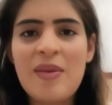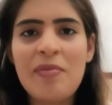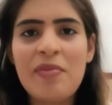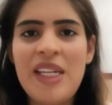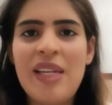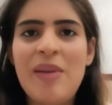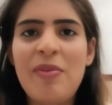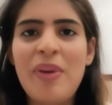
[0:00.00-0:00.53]

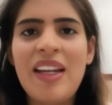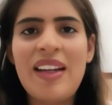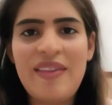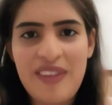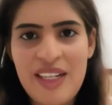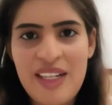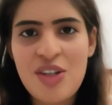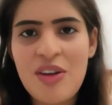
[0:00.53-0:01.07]
Keeping it
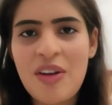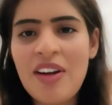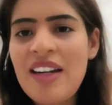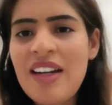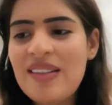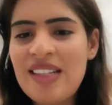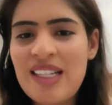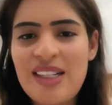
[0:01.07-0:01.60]
very
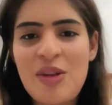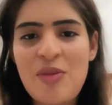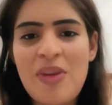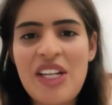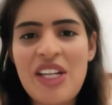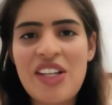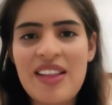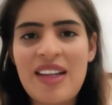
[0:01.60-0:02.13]
short, since you
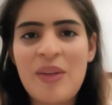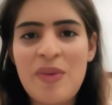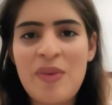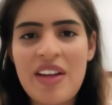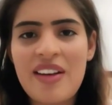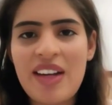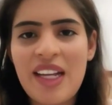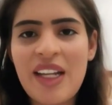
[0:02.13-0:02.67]
mentioned that we are
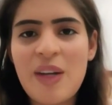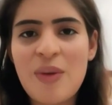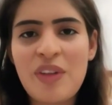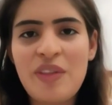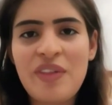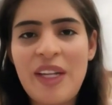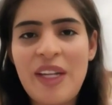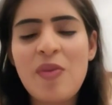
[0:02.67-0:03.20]
running out
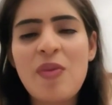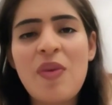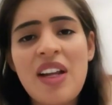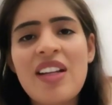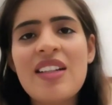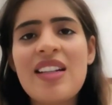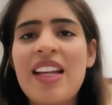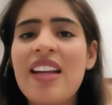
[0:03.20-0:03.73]
of time, one
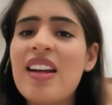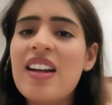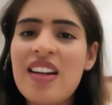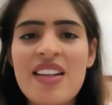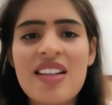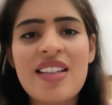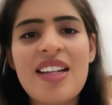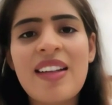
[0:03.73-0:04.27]
is like
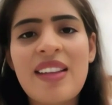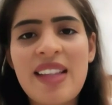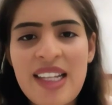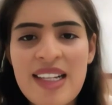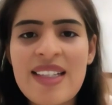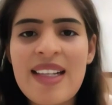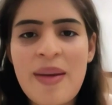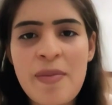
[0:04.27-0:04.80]
understand the
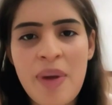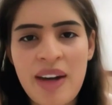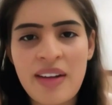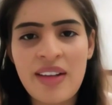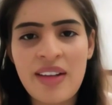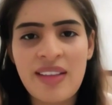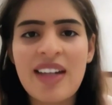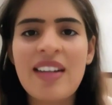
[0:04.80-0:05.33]
exam
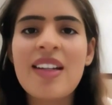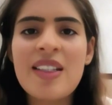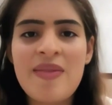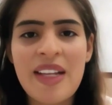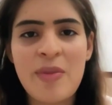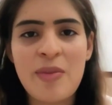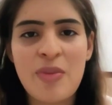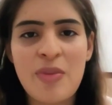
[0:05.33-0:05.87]
pattern. That is
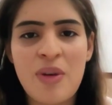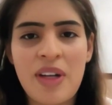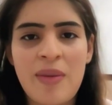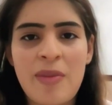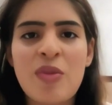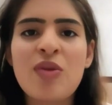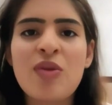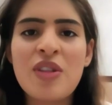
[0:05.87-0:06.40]
very important.
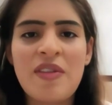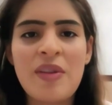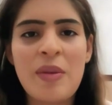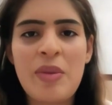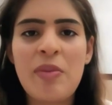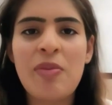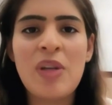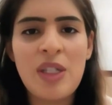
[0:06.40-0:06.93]
Most of the
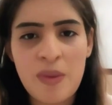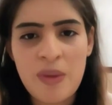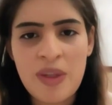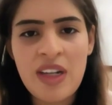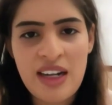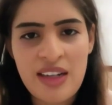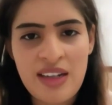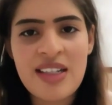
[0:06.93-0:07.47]
people don't
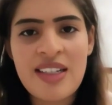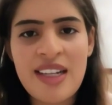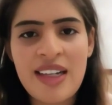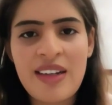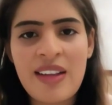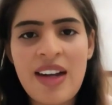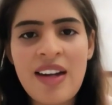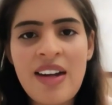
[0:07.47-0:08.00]

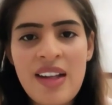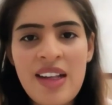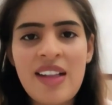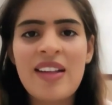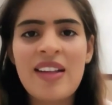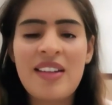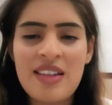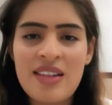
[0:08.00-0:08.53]
understand that
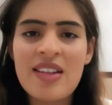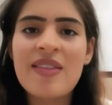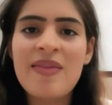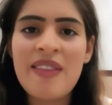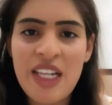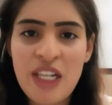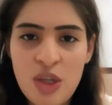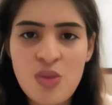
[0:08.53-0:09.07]
it is
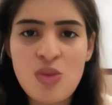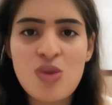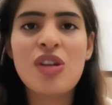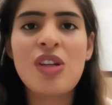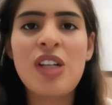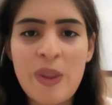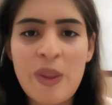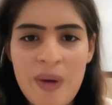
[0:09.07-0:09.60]
very
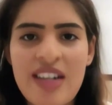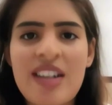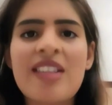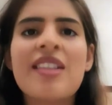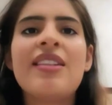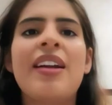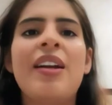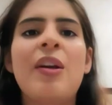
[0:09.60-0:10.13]
crucial to
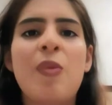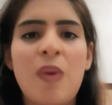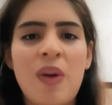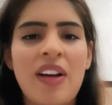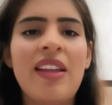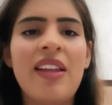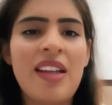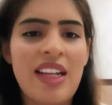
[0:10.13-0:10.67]
understand
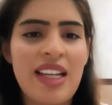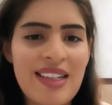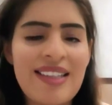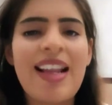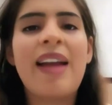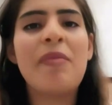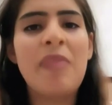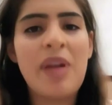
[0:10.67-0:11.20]
what the
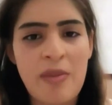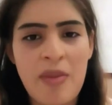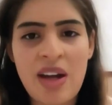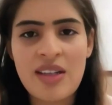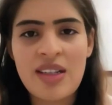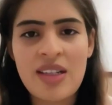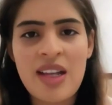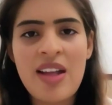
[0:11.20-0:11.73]
exam
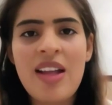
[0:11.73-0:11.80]
demands.